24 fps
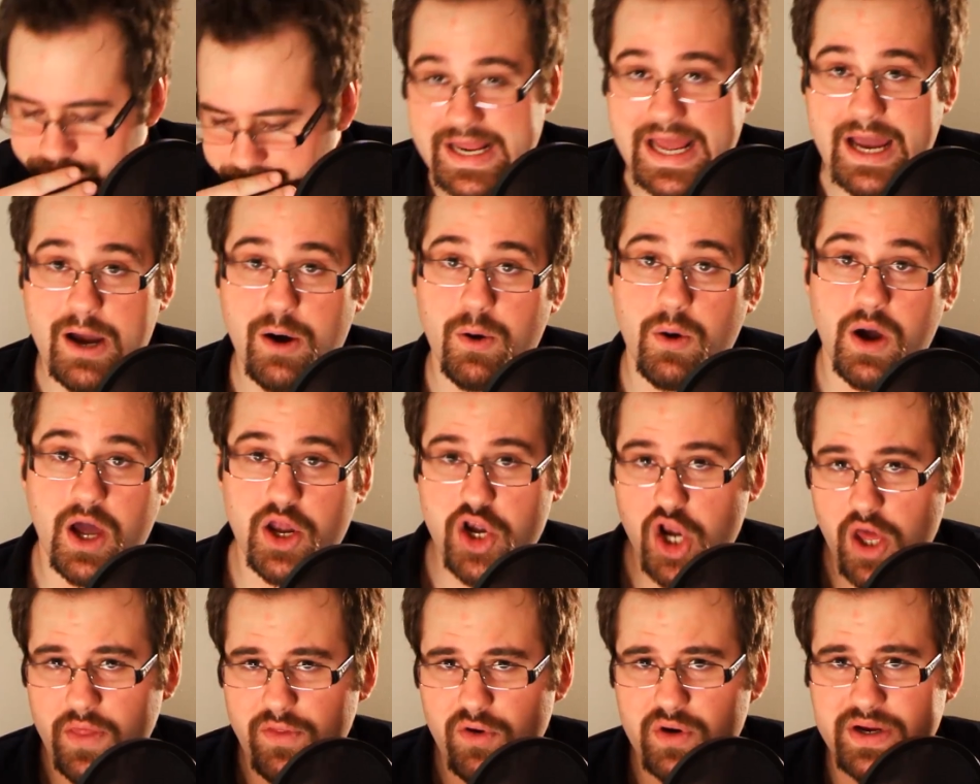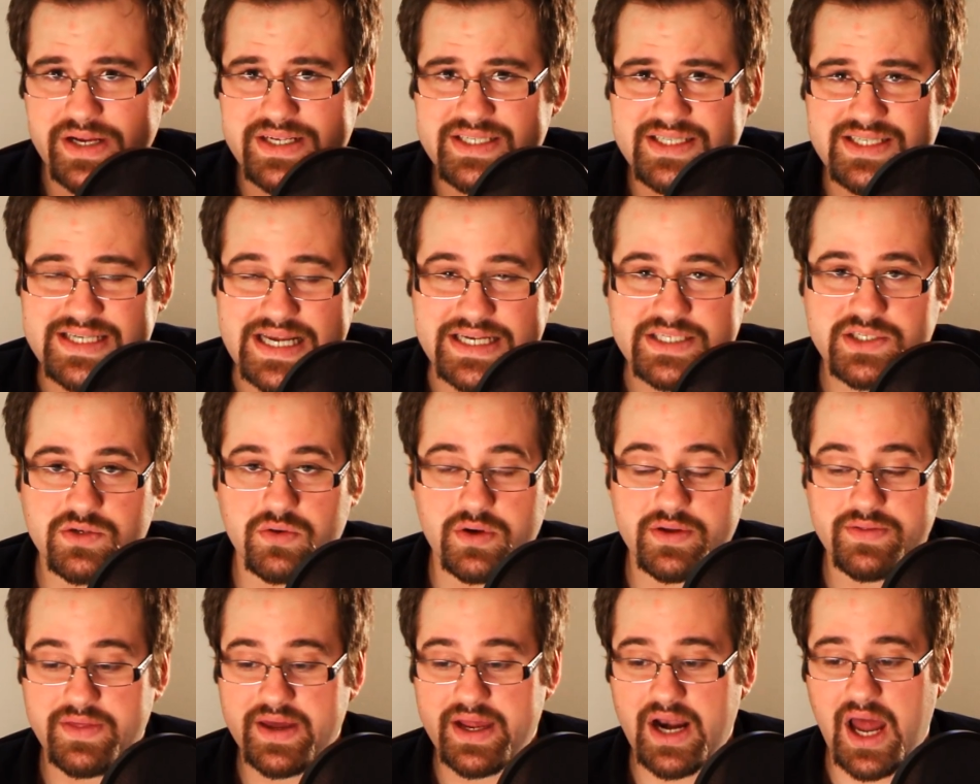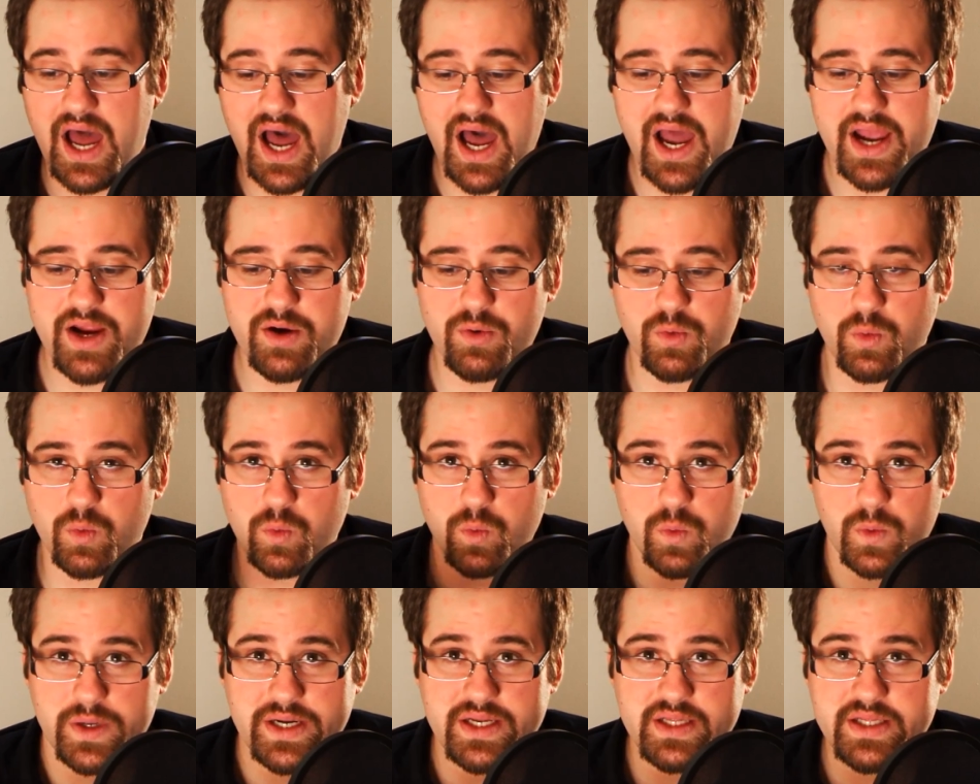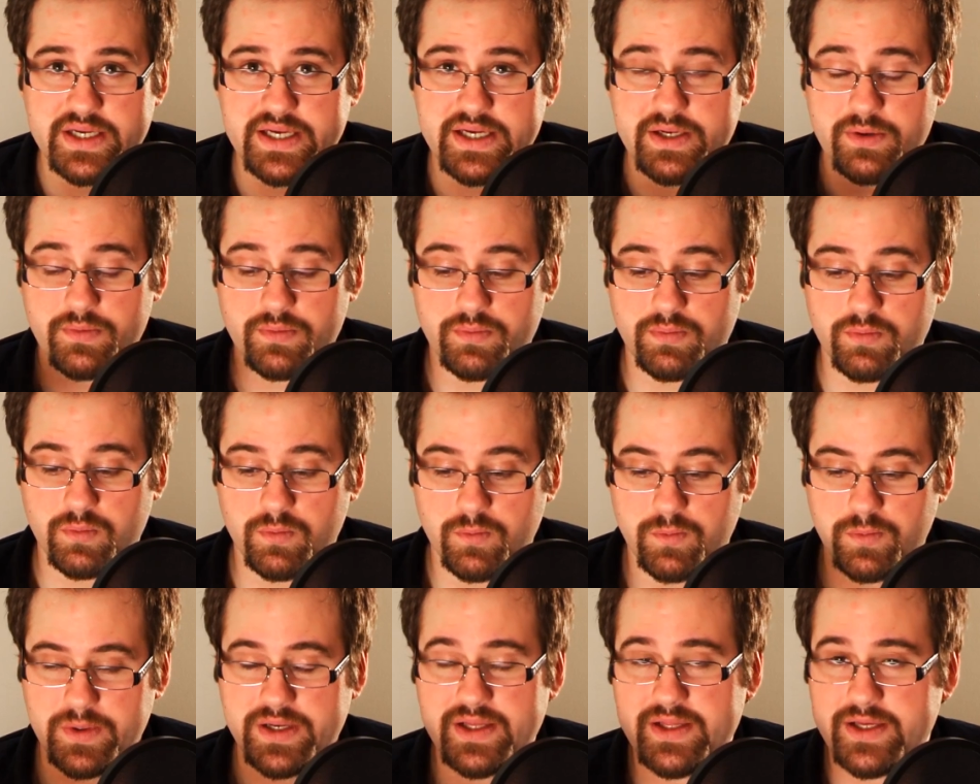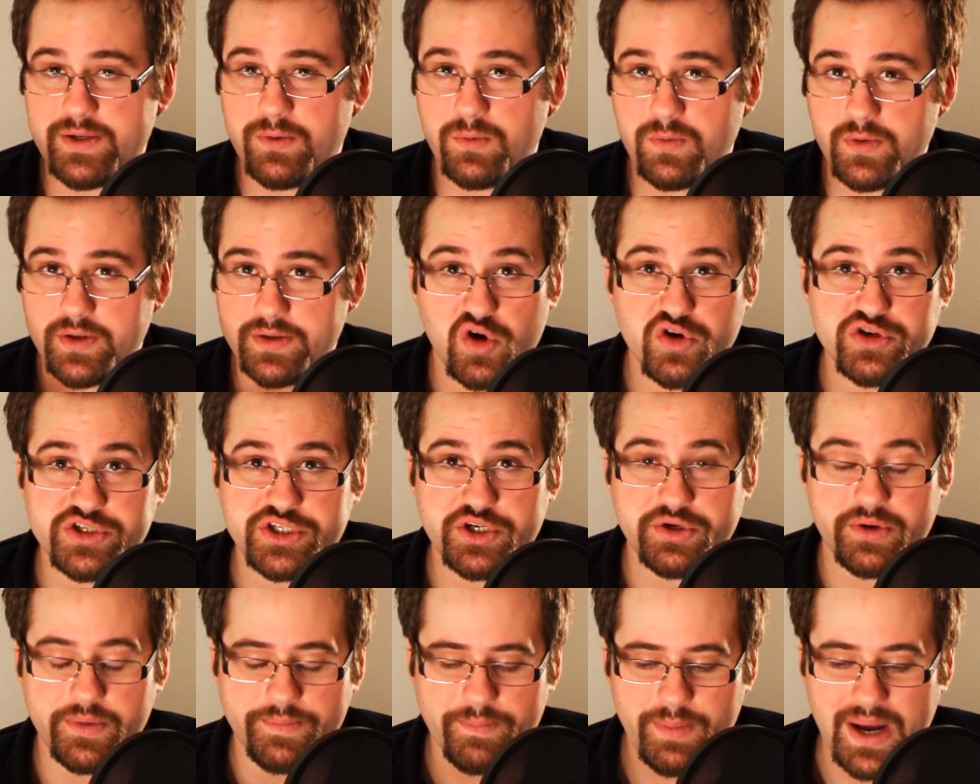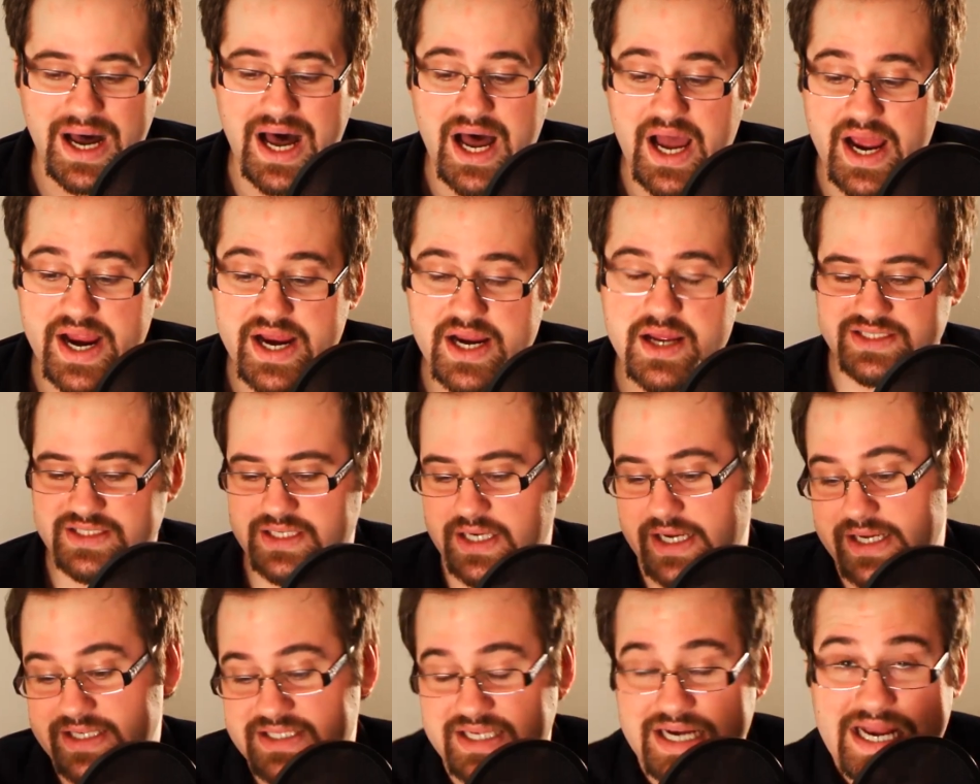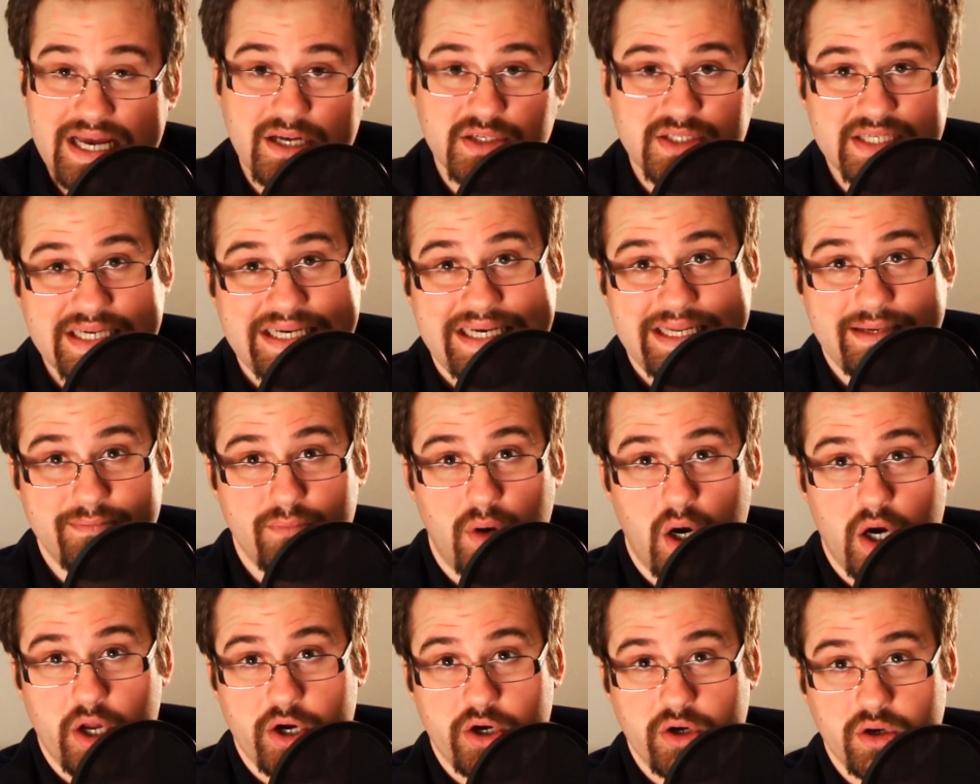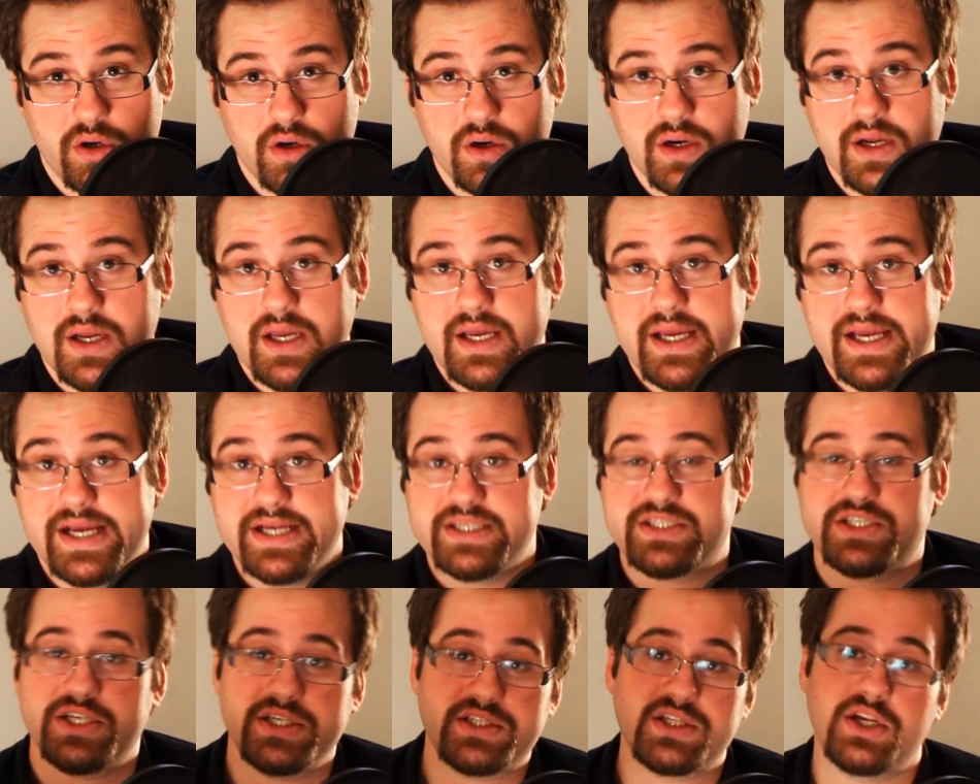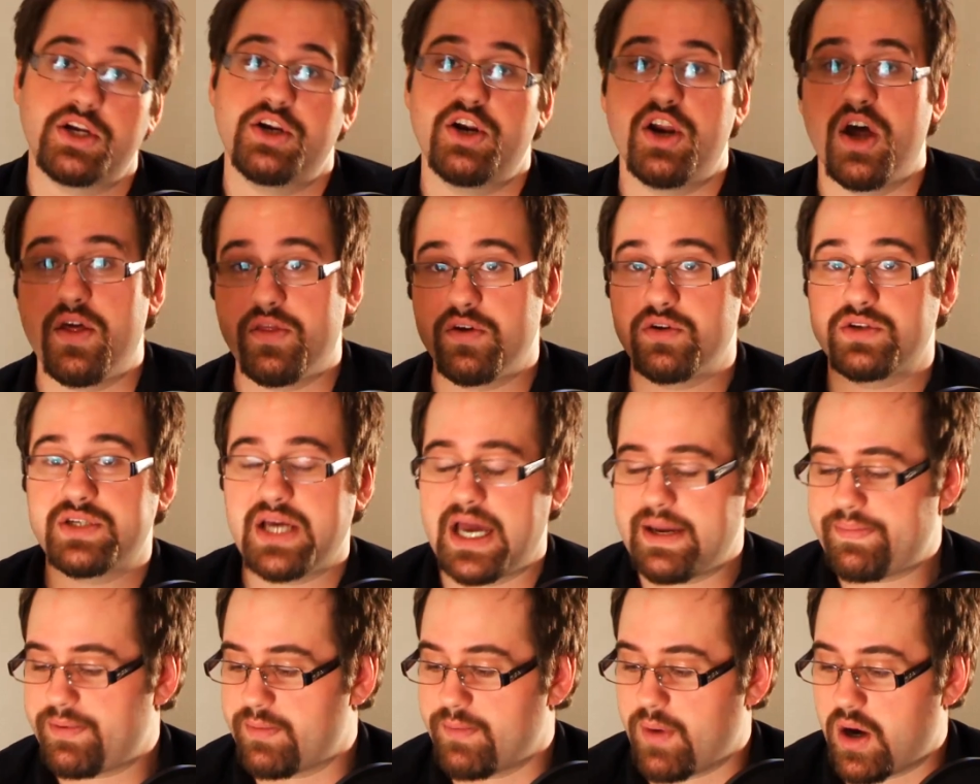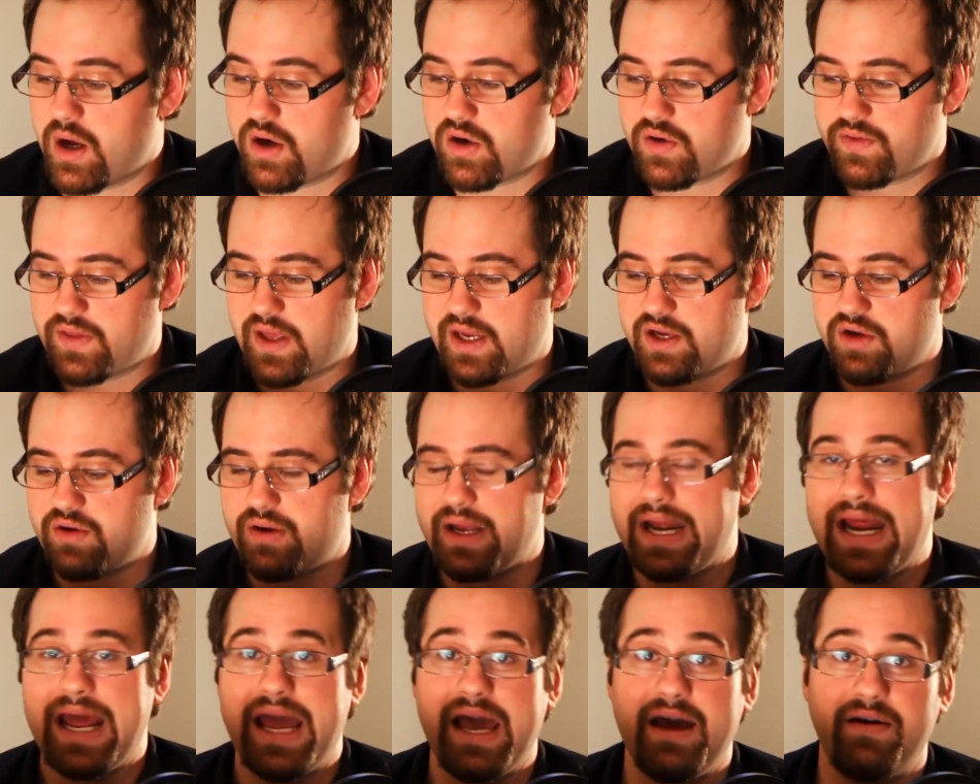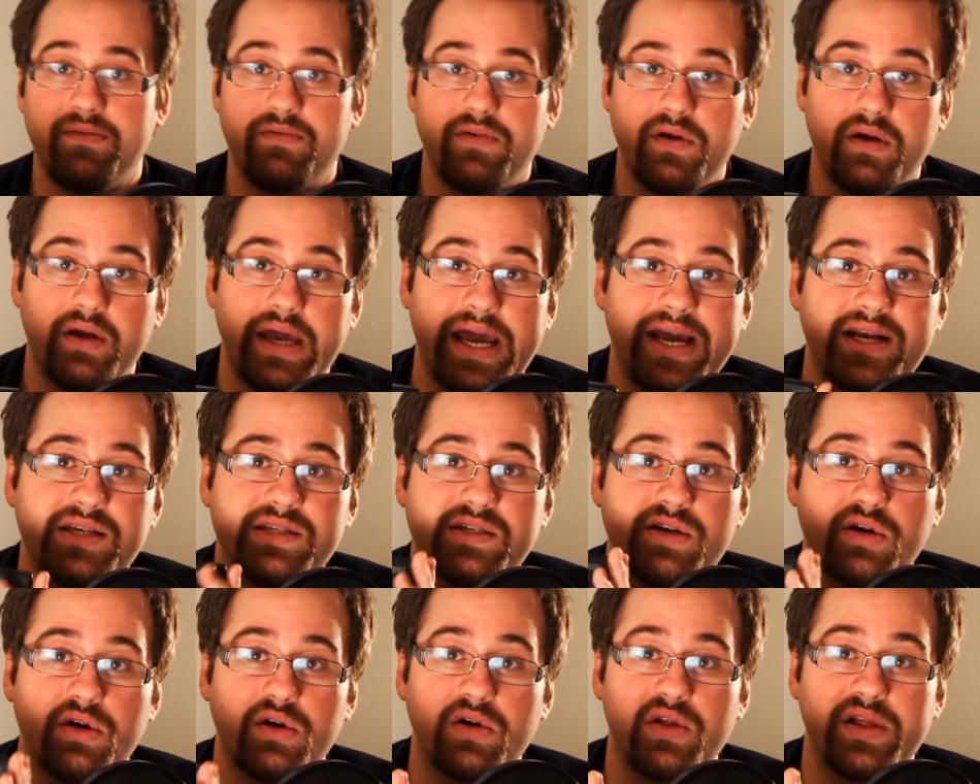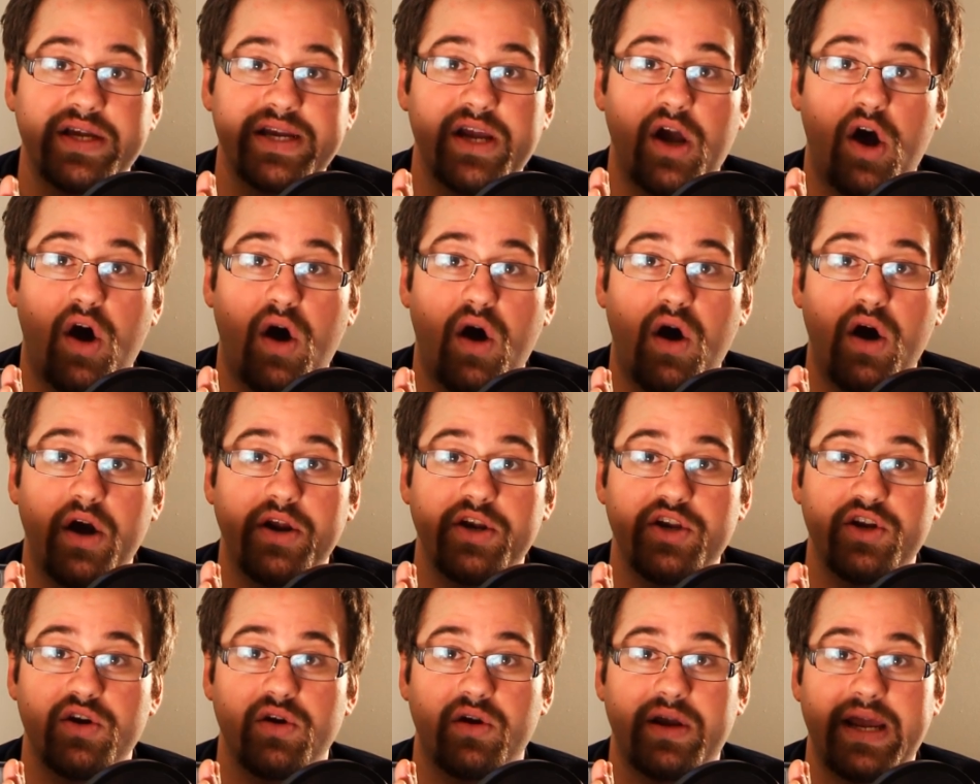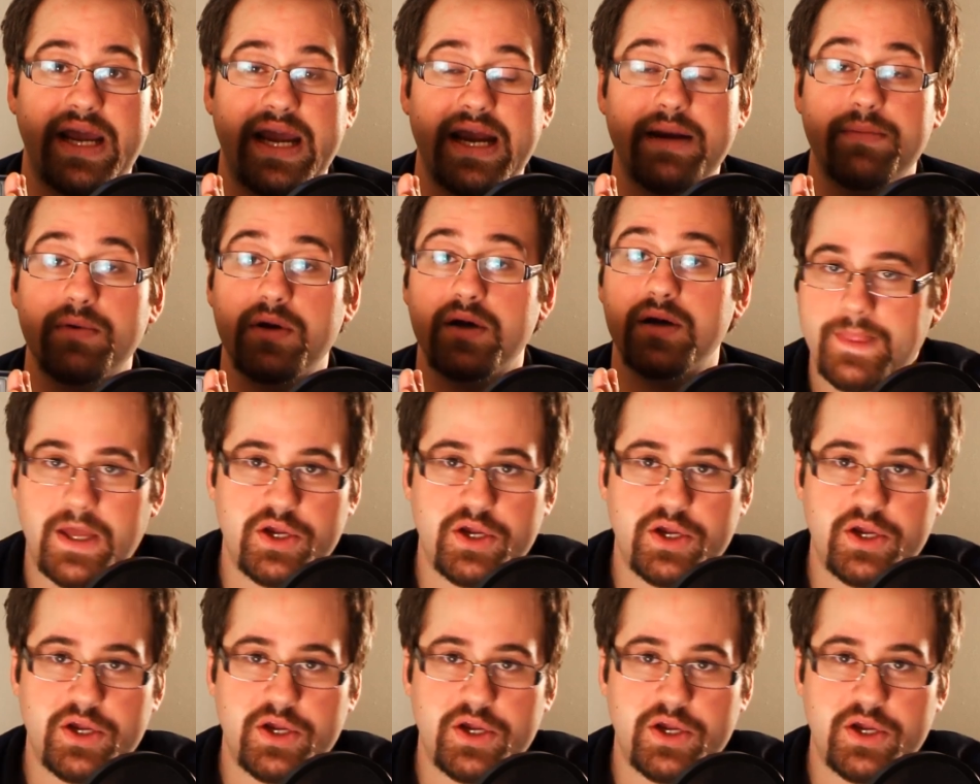Now, another accessory that I really would urge you to buy, it's an LCD monitor. It's just another type of monitor that you can have externally on your camera.